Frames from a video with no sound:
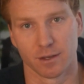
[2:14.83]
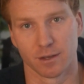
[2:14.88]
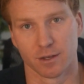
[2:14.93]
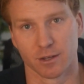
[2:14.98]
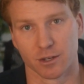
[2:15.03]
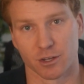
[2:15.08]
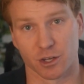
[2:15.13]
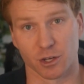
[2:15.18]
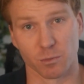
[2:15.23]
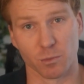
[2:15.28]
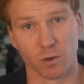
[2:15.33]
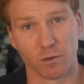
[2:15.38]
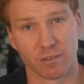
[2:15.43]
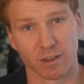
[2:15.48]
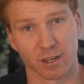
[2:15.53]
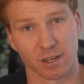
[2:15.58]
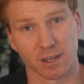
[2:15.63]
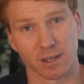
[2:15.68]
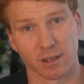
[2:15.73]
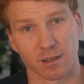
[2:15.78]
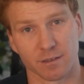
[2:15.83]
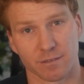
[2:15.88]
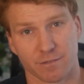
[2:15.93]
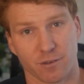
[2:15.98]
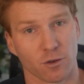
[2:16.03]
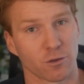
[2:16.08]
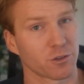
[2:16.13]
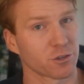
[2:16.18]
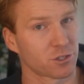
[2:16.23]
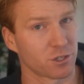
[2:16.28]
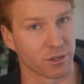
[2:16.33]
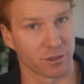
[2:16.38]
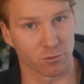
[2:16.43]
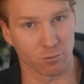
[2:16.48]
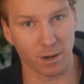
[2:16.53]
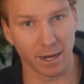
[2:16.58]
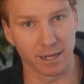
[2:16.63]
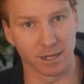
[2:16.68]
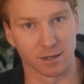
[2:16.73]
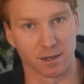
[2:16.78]
You're moving further to the
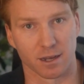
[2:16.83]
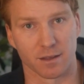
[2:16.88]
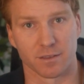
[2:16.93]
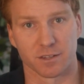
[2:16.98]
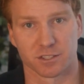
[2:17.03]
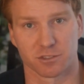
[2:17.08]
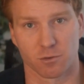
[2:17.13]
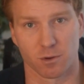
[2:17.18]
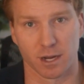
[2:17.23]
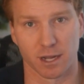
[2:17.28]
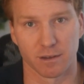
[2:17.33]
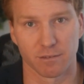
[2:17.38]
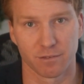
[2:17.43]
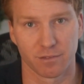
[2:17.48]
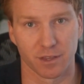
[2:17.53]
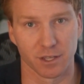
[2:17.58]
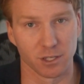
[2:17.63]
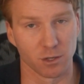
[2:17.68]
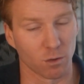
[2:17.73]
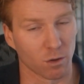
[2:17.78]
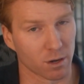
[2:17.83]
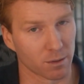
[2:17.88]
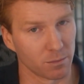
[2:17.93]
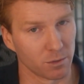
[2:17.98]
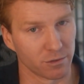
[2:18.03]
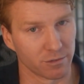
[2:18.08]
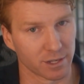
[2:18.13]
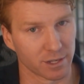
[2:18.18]
right on this graph than you are moving